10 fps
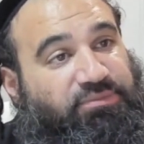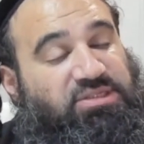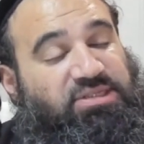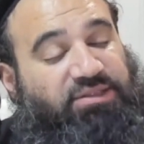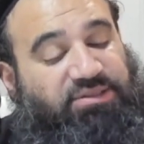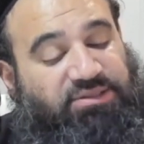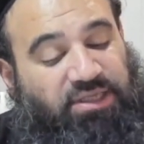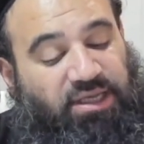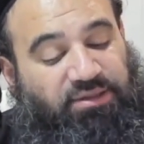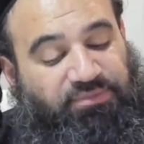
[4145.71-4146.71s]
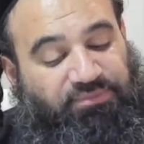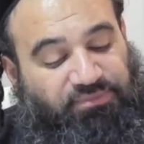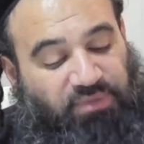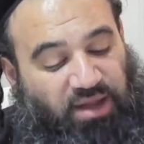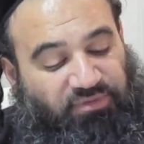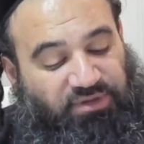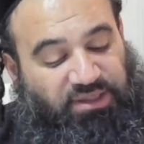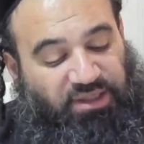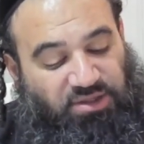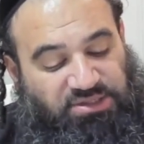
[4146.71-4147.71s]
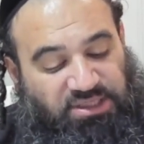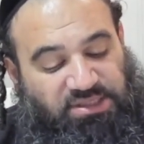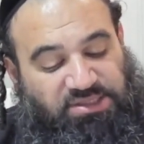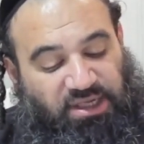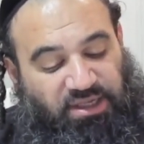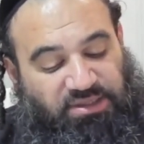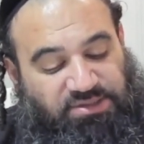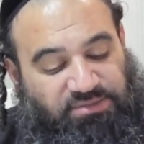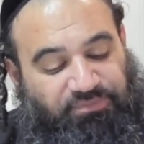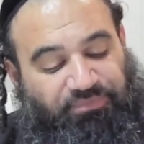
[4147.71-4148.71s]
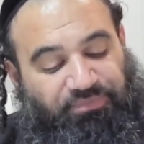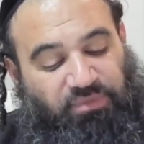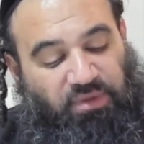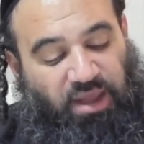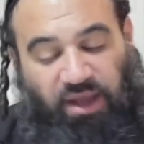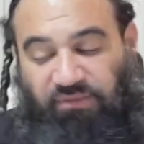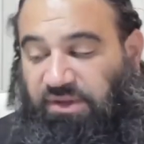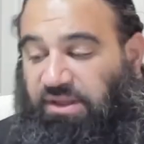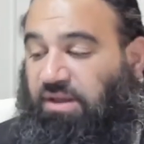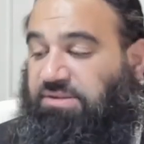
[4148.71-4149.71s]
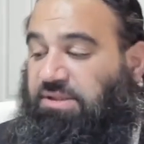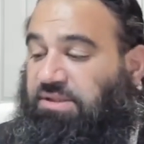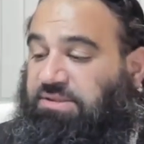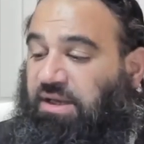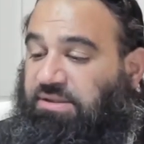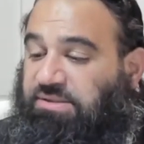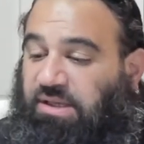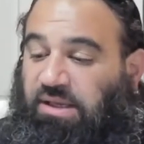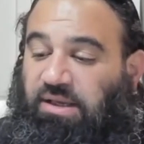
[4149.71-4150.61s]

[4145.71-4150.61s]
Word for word: Does not decide. Everything else he decides. Everything else he decides.